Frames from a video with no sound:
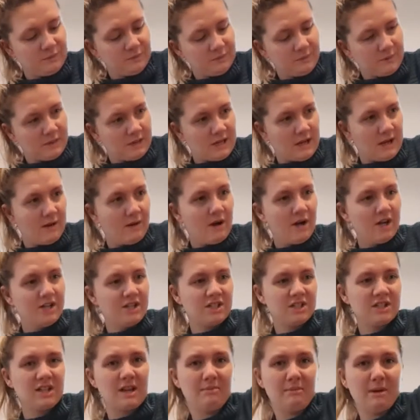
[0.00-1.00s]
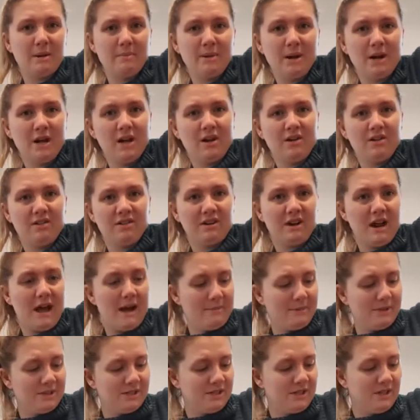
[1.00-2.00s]
Now I just get my perlite on
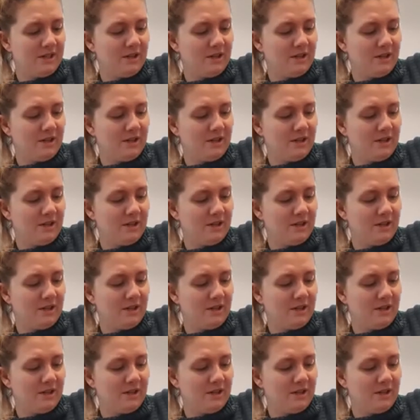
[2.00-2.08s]
Amazon.